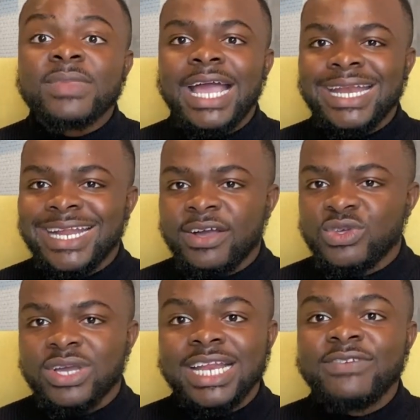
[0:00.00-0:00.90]
and now you
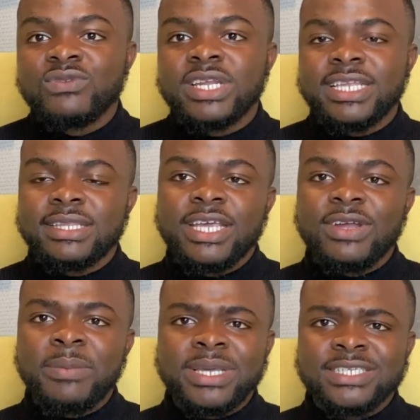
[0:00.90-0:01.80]
can't even tell
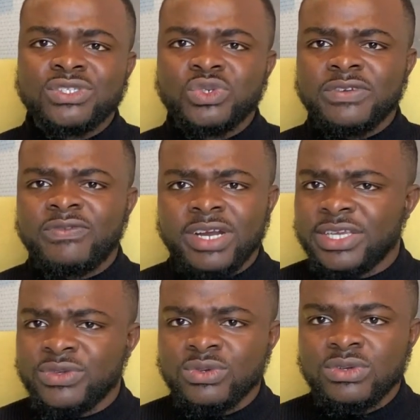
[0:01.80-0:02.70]
that person to refer
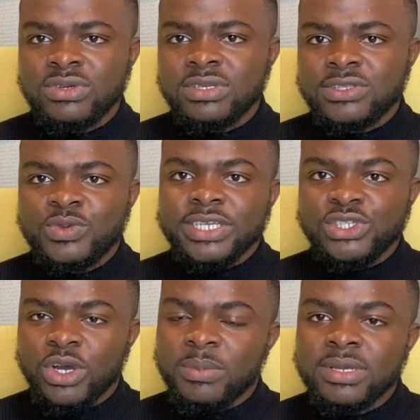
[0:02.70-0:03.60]
you to a
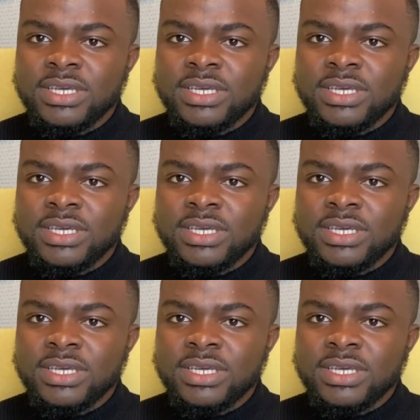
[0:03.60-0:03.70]
job.